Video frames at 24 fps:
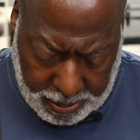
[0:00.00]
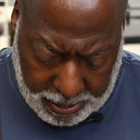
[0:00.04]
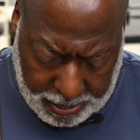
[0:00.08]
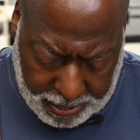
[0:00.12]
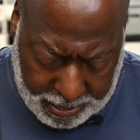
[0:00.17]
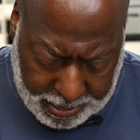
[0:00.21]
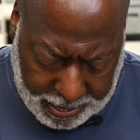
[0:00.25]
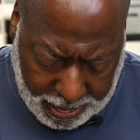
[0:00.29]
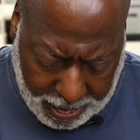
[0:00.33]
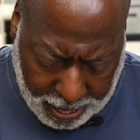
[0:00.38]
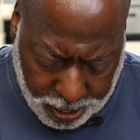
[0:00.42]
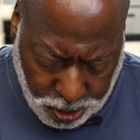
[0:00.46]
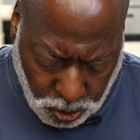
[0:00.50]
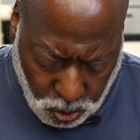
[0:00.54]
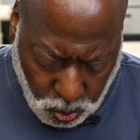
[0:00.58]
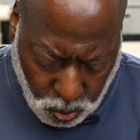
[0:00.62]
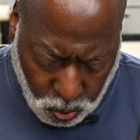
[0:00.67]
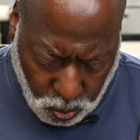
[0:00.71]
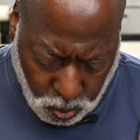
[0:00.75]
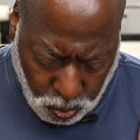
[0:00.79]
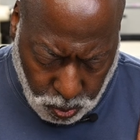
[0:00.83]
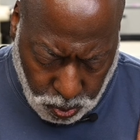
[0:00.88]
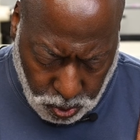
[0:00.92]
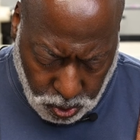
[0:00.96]
is that
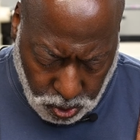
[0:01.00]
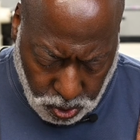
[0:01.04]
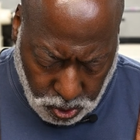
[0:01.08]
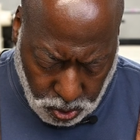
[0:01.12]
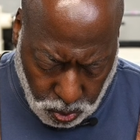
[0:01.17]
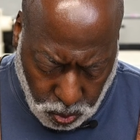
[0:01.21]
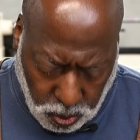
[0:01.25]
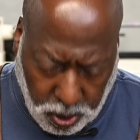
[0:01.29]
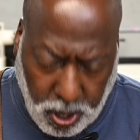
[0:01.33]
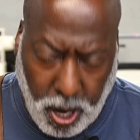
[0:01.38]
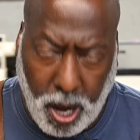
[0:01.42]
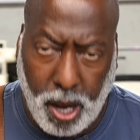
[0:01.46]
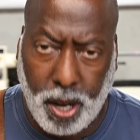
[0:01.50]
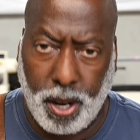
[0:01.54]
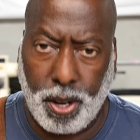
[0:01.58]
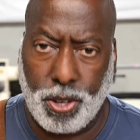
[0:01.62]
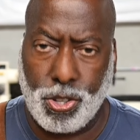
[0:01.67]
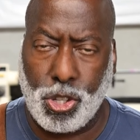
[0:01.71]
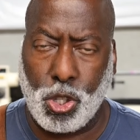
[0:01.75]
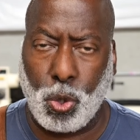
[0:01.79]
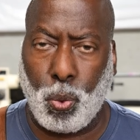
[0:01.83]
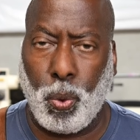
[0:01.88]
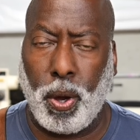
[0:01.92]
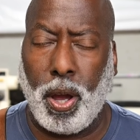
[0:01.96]
you cut
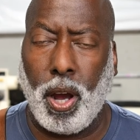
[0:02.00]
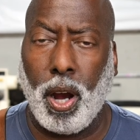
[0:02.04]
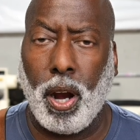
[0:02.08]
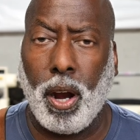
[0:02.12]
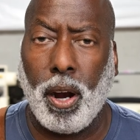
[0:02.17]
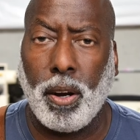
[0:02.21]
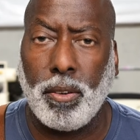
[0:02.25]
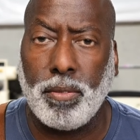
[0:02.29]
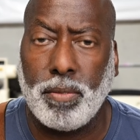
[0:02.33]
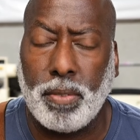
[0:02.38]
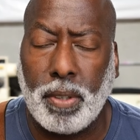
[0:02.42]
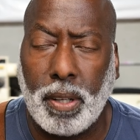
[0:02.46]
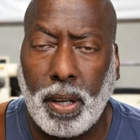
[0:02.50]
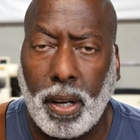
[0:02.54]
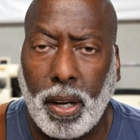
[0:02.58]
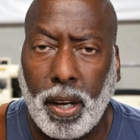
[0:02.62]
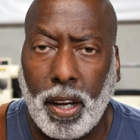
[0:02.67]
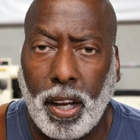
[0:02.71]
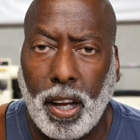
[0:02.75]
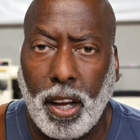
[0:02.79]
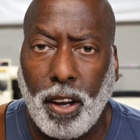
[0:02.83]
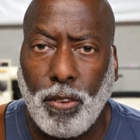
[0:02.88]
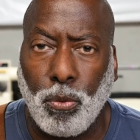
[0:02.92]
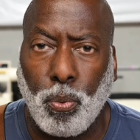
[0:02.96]
a square
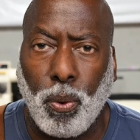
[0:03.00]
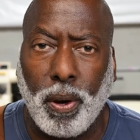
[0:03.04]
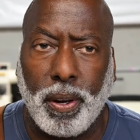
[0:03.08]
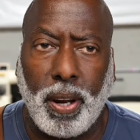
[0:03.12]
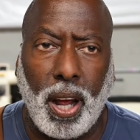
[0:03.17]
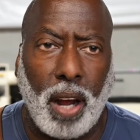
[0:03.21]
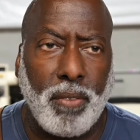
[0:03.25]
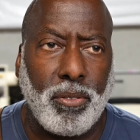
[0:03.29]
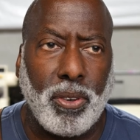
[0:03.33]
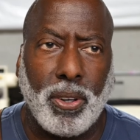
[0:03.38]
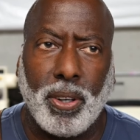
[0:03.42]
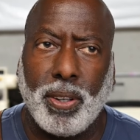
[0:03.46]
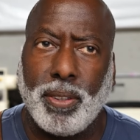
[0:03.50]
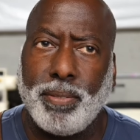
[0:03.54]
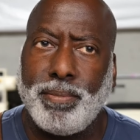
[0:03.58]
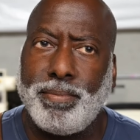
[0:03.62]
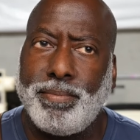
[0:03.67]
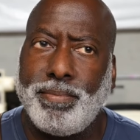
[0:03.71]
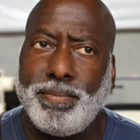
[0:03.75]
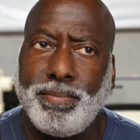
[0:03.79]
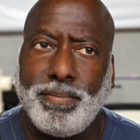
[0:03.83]
of whatever